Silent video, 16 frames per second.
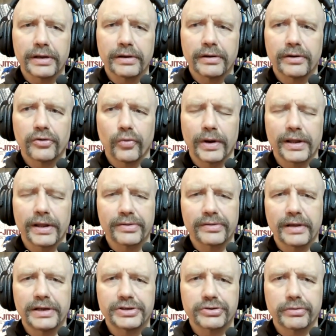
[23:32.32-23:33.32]
20th
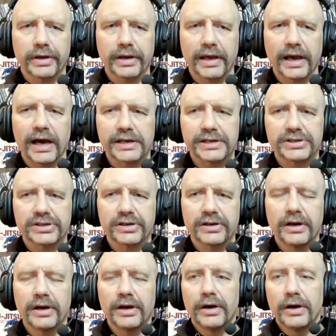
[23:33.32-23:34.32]
century catch
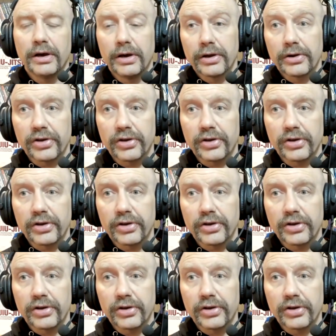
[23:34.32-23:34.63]
to